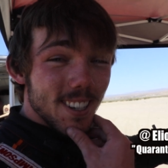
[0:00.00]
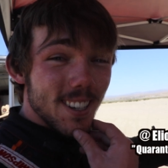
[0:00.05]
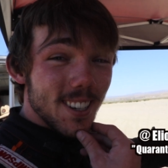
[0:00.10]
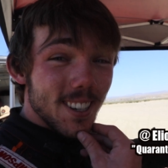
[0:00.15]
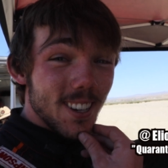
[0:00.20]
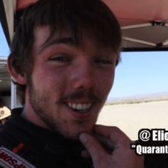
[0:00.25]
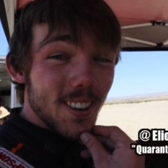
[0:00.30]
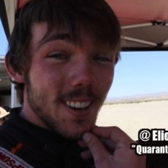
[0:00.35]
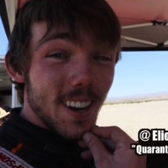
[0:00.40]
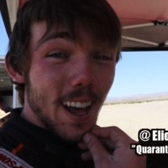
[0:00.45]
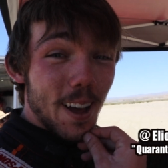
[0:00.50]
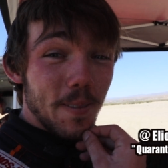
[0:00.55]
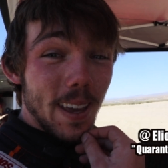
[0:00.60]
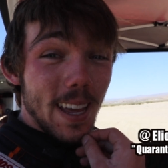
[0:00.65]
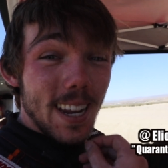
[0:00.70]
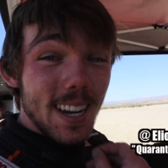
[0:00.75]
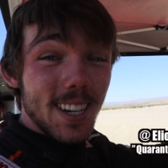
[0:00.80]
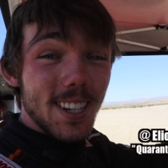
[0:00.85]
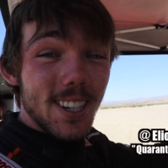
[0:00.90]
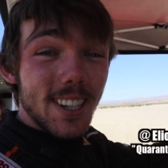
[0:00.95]
Dude, I'm
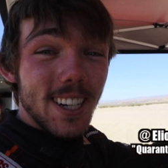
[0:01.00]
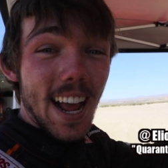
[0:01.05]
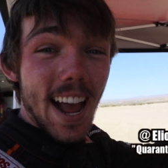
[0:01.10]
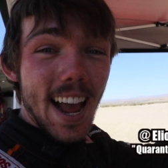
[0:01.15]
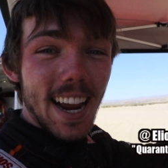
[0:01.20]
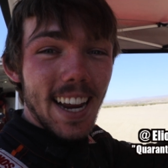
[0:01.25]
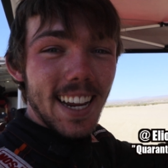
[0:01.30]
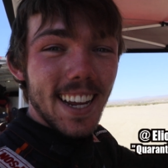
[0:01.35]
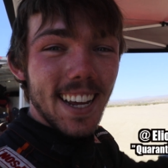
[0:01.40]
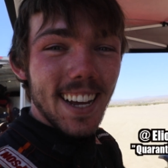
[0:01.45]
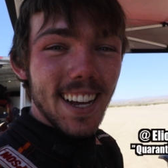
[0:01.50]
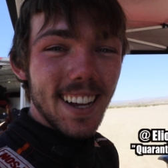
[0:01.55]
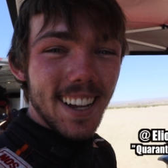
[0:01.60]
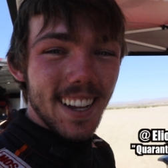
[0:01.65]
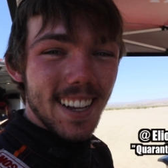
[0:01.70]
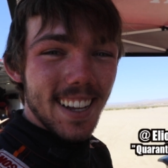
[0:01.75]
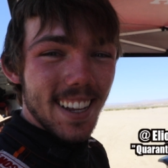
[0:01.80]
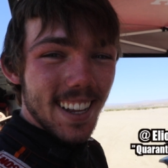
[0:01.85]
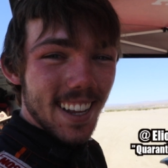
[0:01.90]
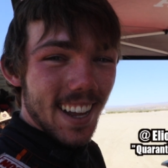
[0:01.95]
getting shaggy,
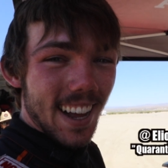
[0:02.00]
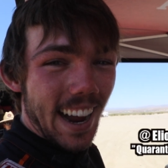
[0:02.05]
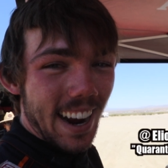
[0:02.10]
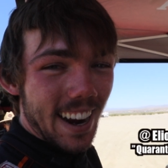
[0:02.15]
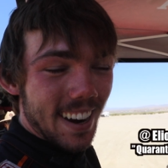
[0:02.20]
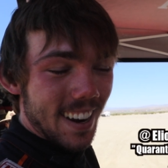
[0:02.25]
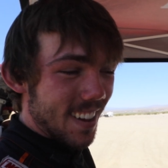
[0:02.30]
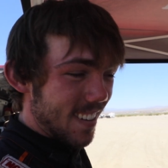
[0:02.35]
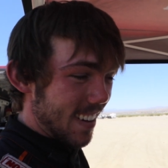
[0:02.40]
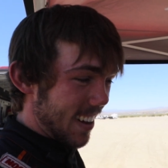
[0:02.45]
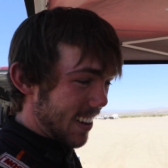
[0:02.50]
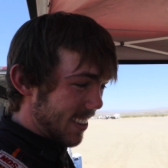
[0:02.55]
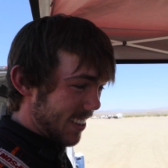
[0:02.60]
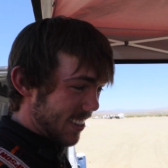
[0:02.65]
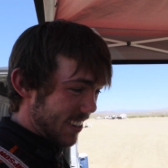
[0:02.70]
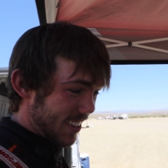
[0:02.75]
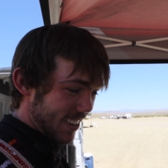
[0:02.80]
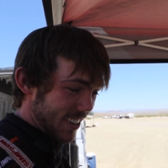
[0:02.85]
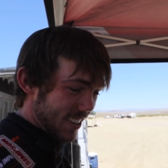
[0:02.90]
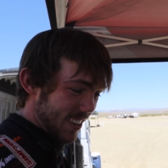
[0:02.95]
huh? I know. I
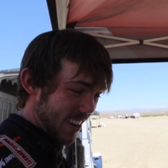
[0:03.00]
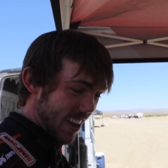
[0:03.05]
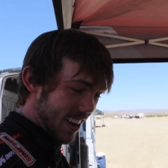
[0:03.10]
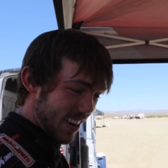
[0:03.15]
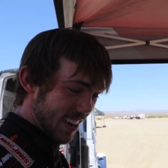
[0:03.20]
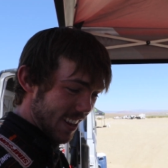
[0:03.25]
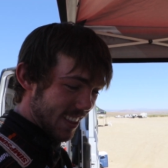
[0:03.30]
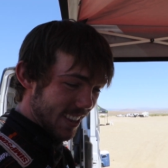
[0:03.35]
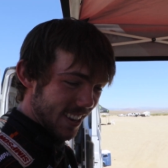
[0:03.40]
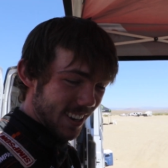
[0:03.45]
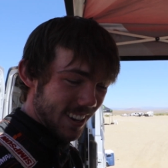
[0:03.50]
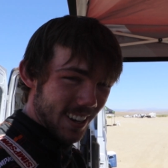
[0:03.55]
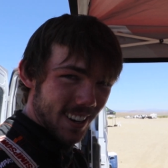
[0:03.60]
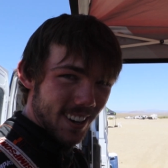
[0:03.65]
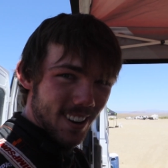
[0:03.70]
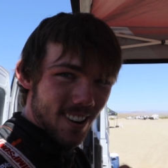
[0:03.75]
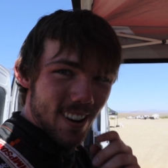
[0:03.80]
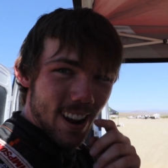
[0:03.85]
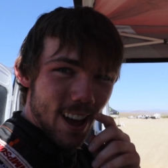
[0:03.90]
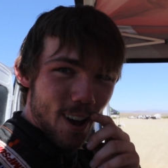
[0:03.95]
was trying just to
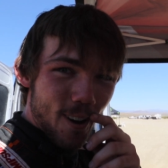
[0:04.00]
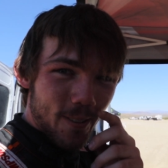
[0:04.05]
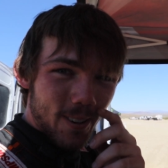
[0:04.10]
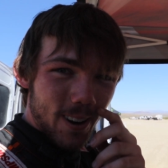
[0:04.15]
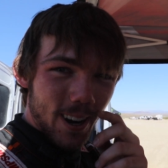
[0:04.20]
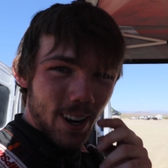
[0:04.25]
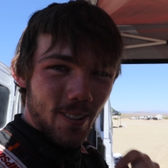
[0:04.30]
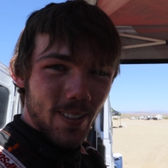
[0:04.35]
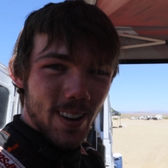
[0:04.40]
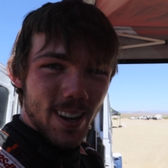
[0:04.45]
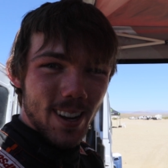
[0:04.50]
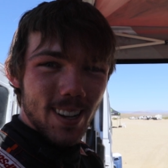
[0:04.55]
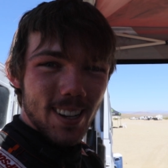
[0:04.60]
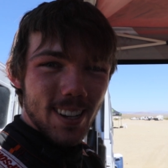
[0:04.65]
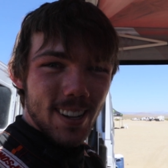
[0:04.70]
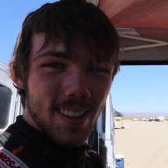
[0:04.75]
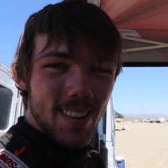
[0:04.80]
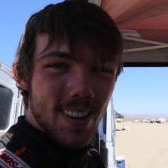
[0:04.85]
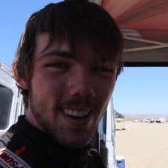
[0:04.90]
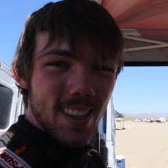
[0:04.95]
grow it out for like a week or
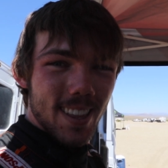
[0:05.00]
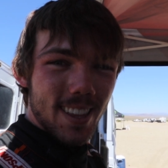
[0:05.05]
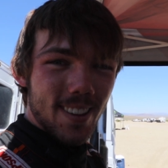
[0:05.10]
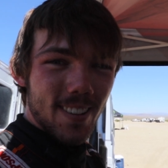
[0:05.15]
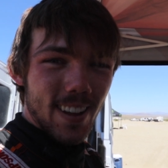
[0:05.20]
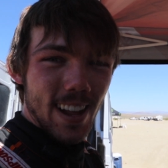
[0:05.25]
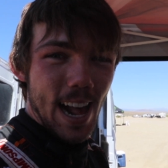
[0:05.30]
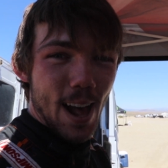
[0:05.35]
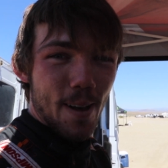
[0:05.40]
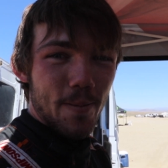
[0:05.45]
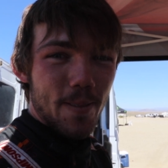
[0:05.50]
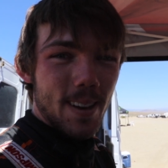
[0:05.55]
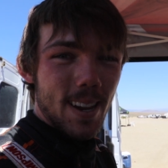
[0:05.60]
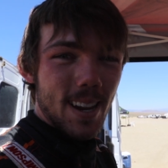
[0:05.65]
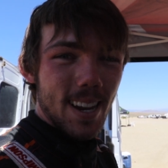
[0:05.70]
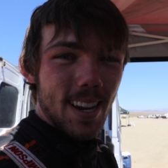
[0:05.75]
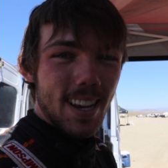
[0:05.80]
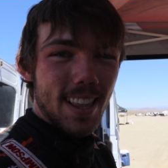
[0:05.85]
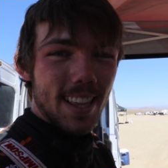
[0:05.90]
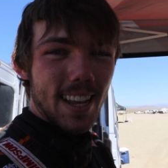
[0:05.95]
two and just see what happened,
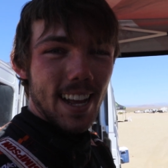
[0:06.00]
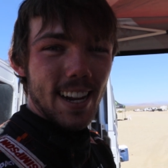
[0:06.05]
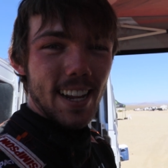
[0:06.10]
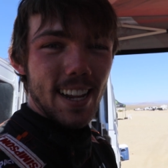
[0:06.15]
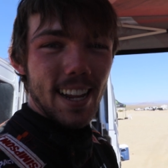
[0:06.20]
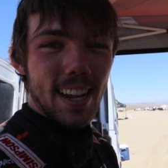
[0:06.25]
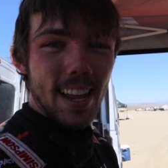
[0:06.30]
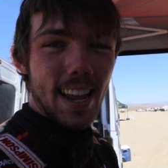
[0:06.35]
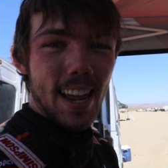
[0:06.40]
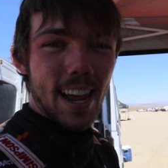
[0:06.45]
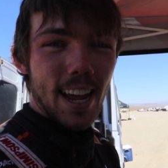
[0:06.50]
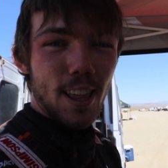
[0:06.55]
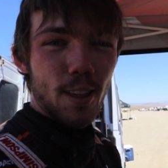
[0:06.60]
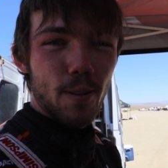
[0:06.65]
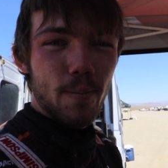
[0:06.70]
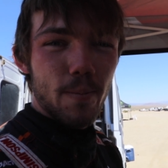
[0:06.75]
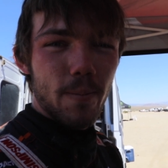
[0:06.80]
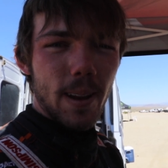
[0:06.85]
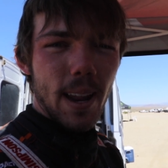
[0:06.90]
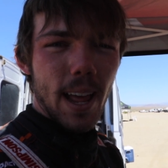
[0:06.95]
and it just kind of
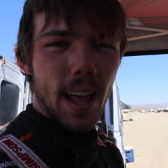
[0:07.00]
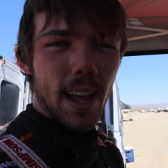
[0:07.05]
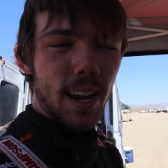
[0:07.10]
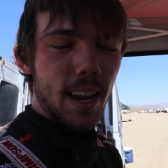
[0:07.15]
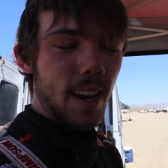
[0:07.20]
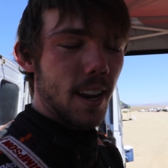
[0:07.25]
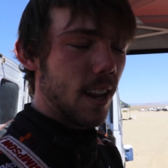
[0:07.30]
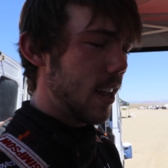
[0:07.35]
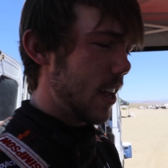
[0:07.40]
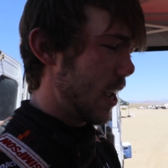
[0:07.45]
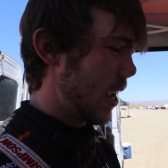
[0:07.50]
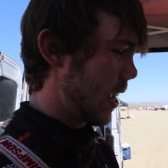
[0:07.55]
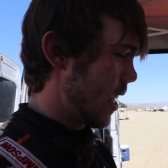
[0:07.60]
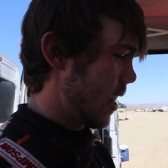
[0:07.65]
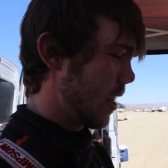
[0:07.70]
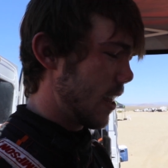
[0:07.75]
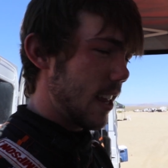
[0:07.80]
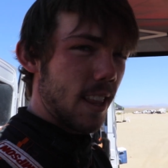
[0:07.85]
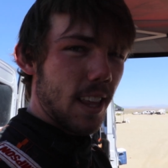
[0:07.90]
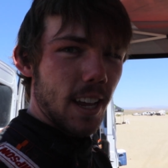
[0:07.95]
expedited. I
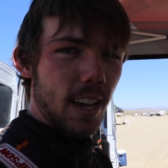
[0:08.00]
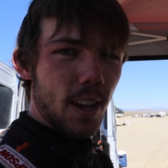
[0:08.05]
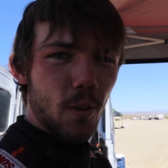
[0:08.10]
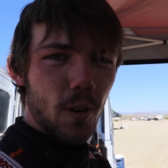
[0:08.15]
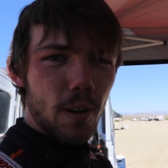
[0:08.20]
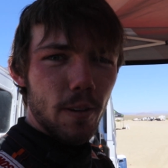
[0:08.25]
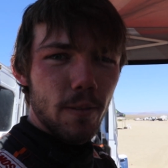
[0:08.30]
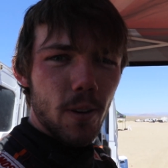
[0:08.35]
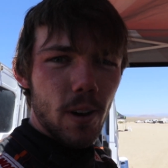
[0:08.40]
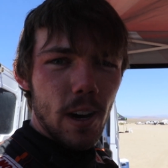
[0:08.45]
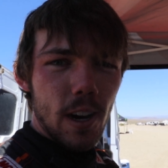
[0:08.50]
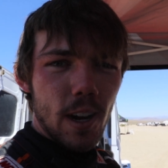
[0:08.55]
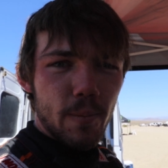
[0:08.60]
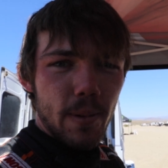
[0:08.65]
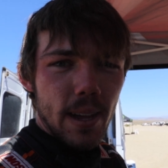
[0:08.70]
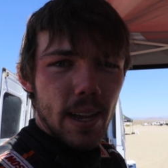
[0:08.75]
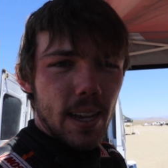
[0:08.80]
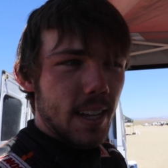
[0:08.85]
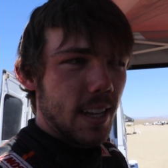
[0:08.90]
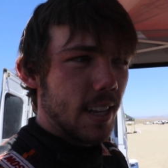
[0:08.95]
guess that's a good word for it.
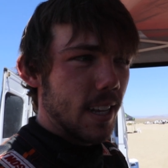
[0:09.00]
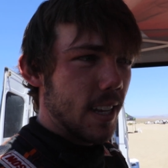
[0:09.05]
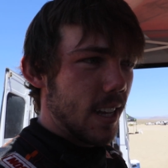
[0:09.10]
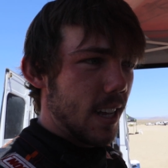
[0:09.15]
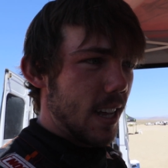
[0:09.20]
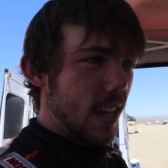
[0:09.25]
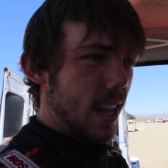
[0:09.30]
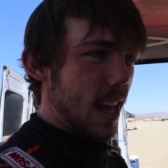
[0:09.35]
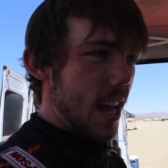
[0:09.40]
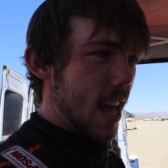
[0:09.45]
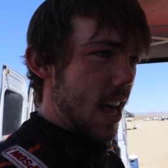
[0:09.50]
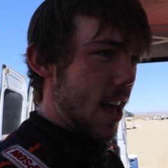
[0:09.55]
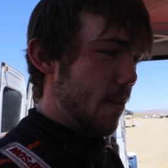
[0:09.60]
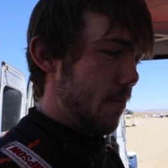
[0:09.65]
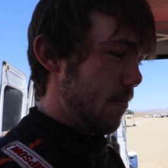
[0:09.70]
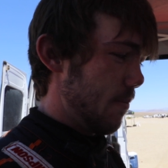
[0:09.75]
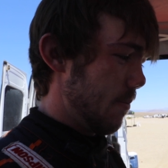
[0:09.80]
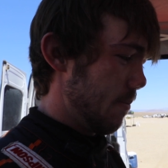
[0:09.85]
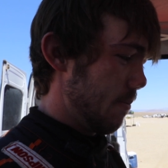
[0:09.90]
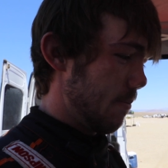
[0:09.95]
But,
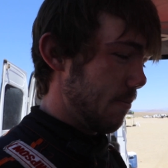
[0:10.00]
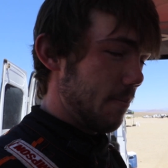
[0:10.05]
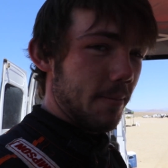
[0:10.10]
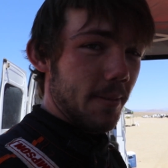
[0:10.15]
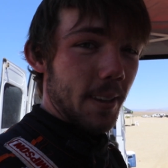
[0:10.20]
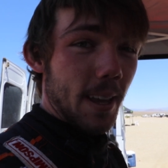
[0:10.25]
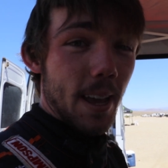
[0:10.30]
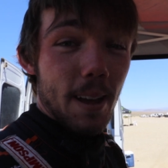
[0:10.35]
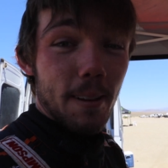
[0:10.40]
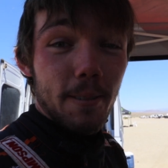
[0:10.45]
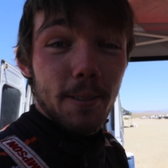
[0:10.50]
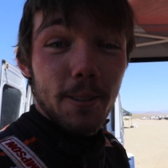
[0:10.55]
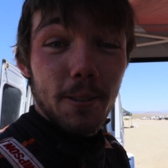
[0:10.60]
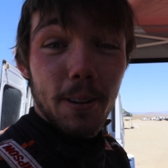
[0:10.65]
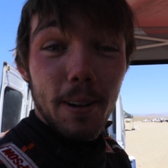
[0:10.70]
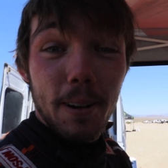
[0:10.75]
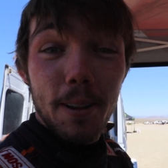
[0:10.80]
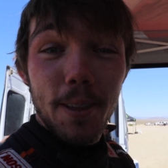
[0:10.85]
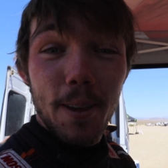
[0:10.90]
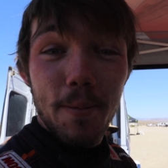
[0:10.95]
um, yeah, just
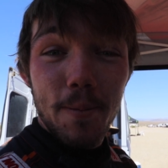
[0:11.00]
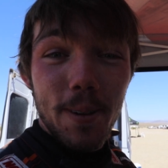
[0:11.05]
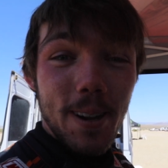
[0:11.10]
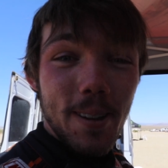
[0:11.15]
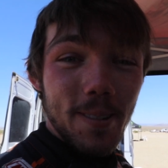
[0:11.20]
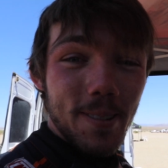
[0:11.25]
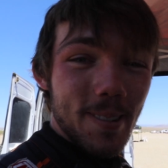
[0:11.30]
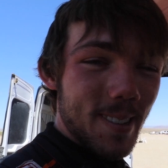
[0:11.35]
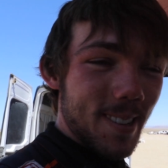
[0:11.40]
trying out something new.